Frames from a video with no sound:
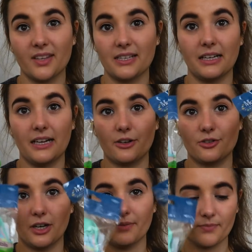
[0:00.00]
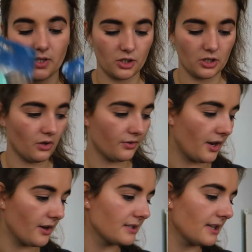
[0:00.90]
It's a little extra. So she's got
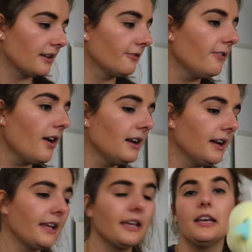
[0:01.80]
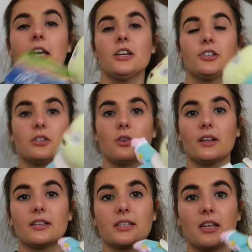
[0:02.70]
those. And then finally, she's got
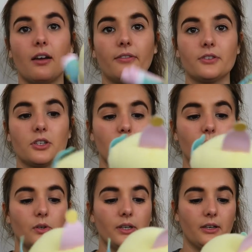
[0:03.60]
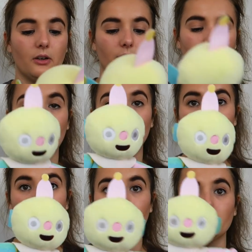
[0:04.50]
a stuffed toy of
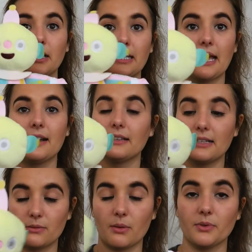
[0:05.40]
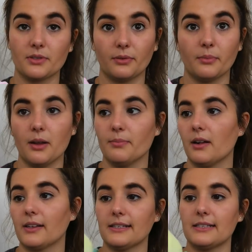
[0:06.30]
Collywobble. Again, this one was from Home
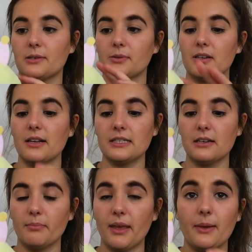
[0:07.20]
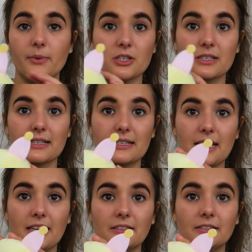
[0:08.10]
Bargains. This is 99p, which is a
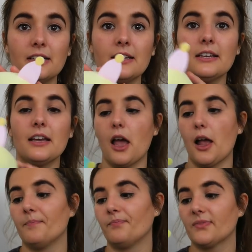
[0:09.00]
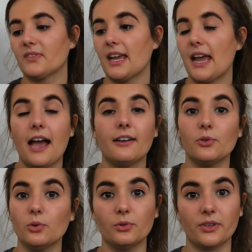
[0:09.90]
steal. They have
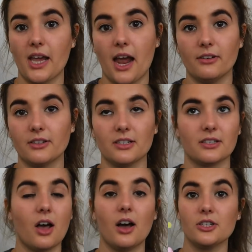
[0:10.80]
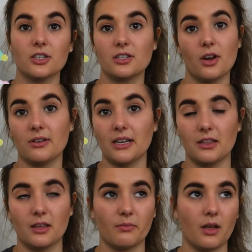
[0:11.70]
all the characters. I just don't
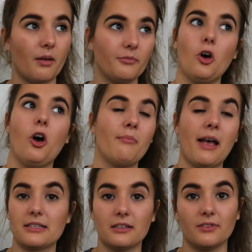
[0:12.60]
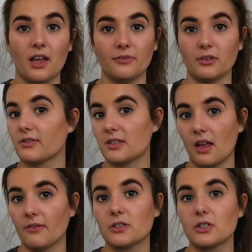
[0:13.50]
need them. I'm not a massive lover of
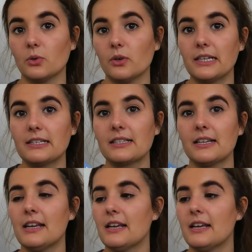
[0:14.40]
stuffed toys.